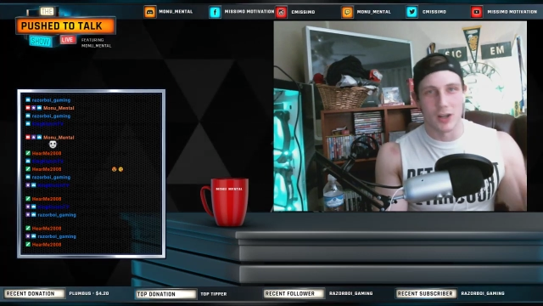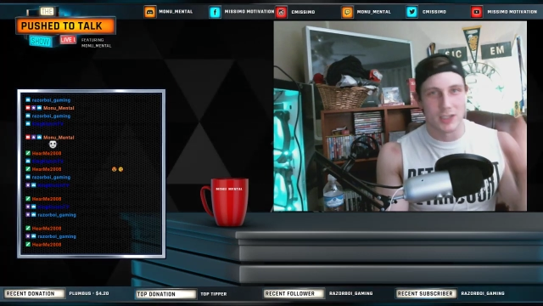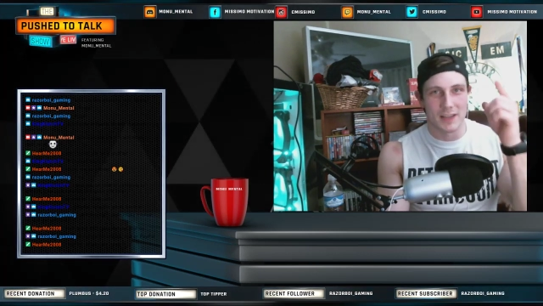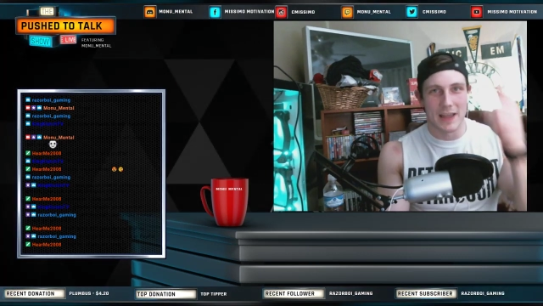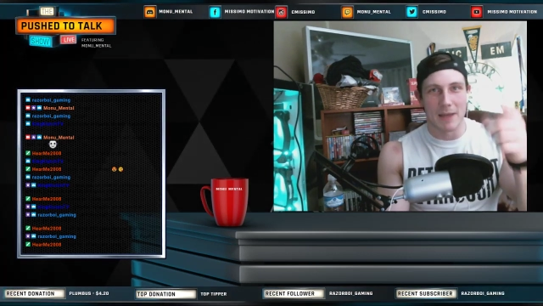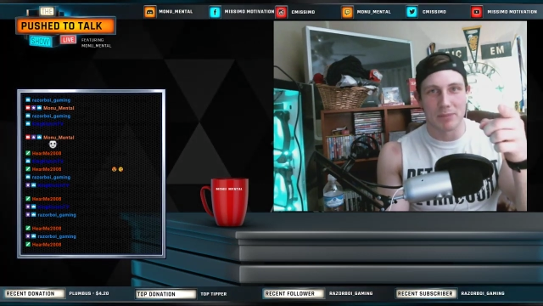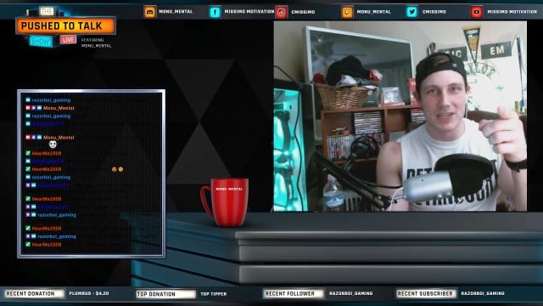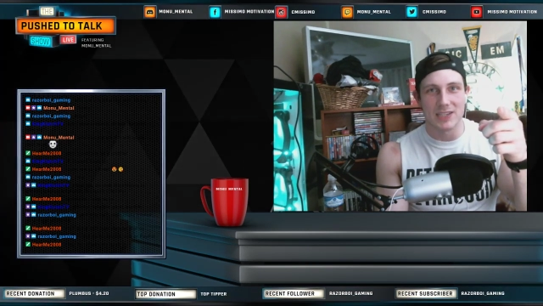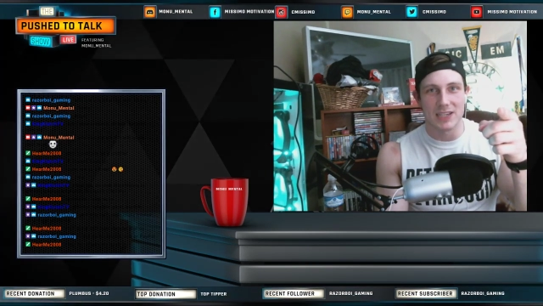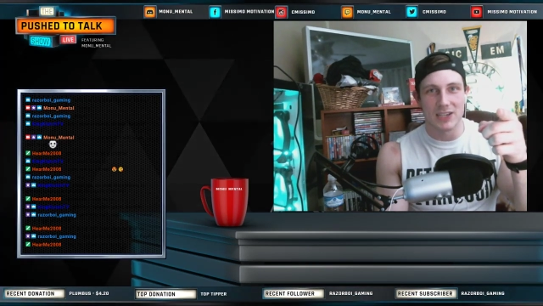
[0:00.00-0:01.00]
into that
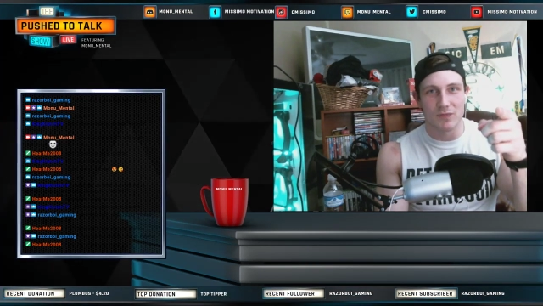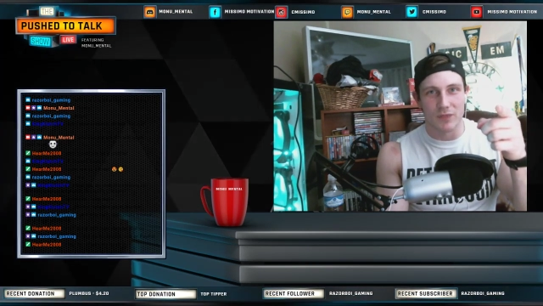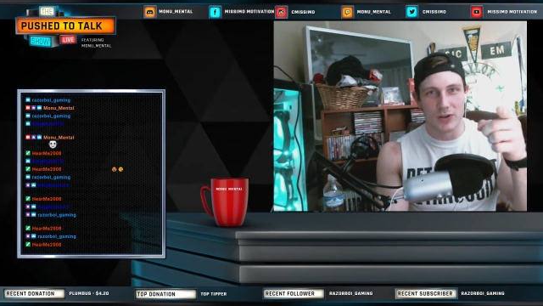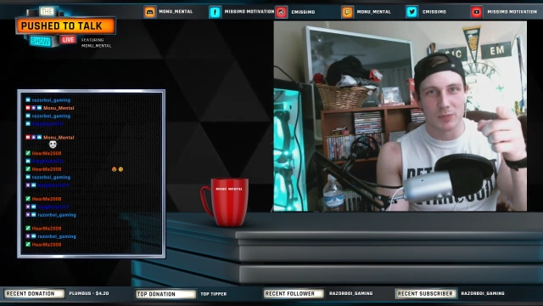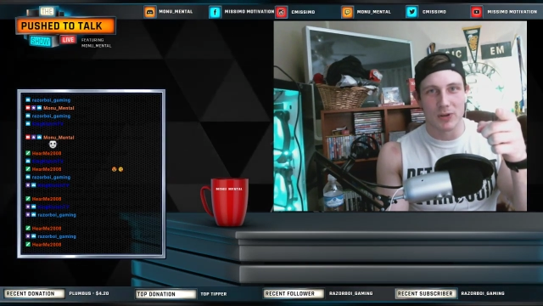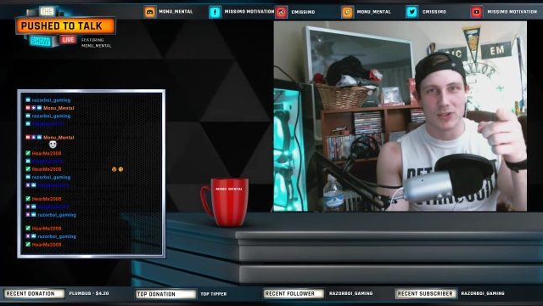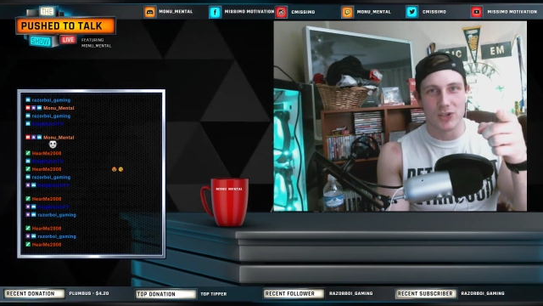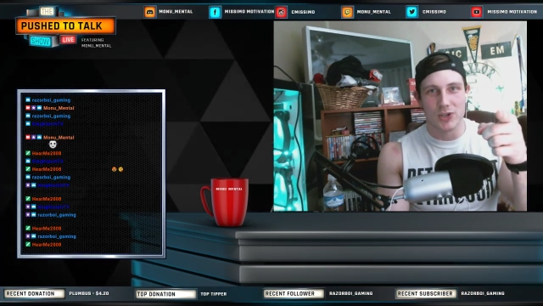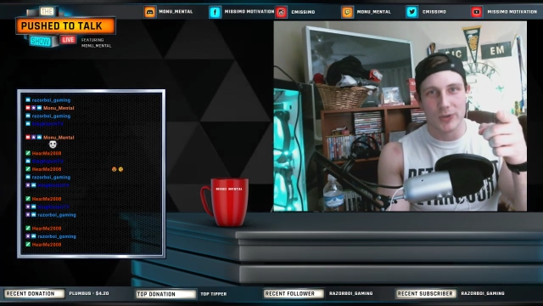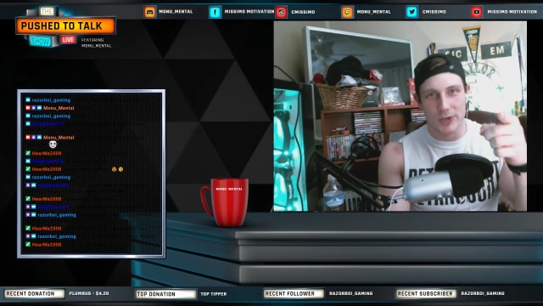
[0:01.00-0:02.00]
PC first person
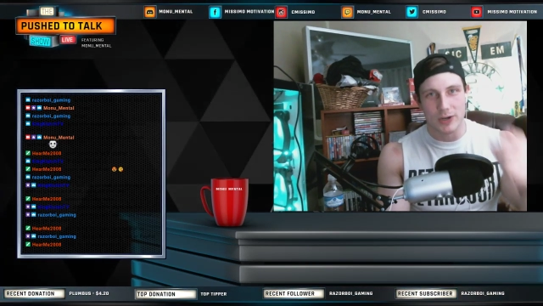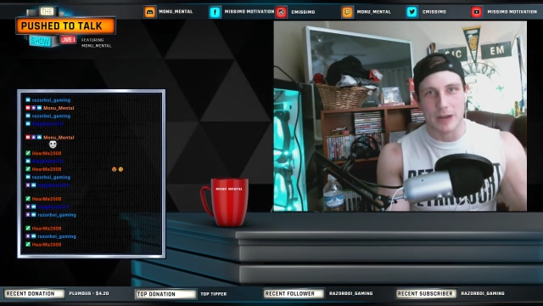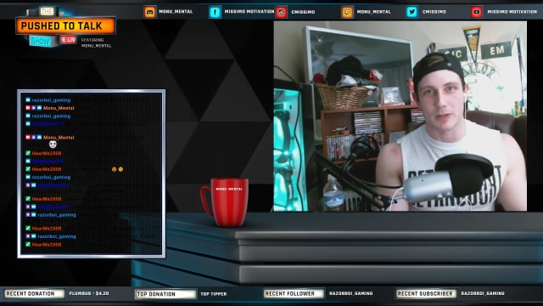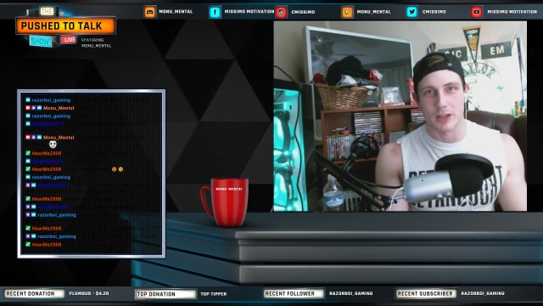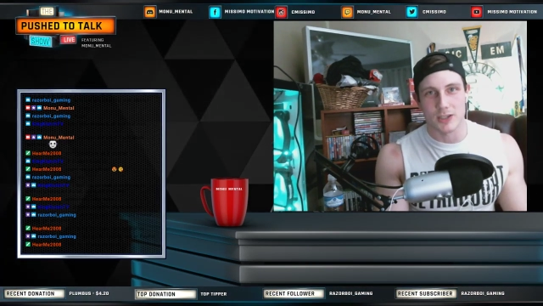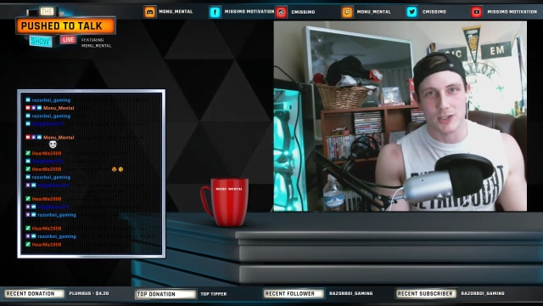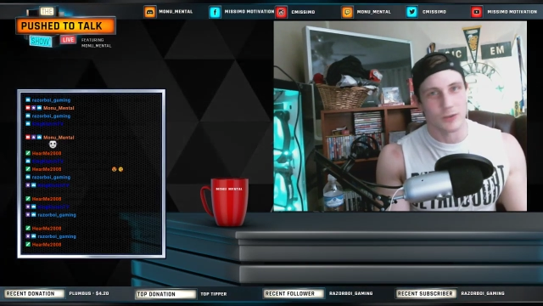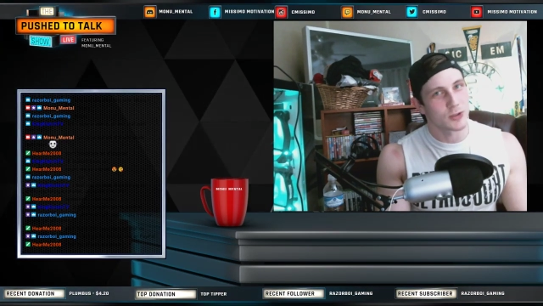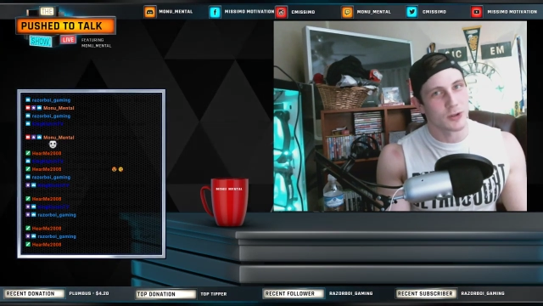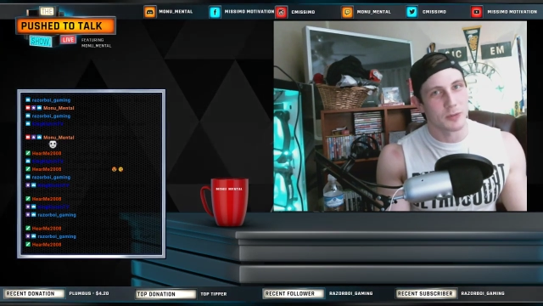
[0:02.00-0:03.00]
shooter trap, Clutch.
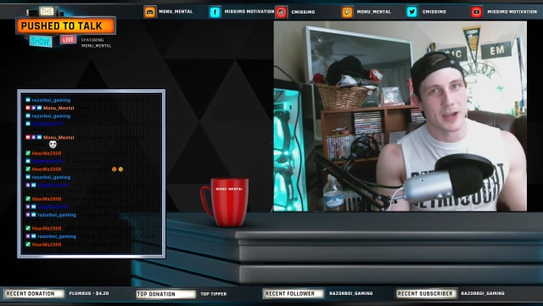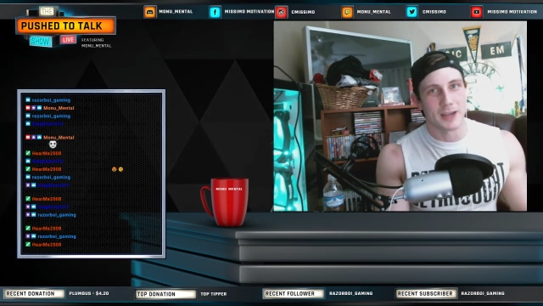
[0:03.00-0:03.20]
Don't do it, man.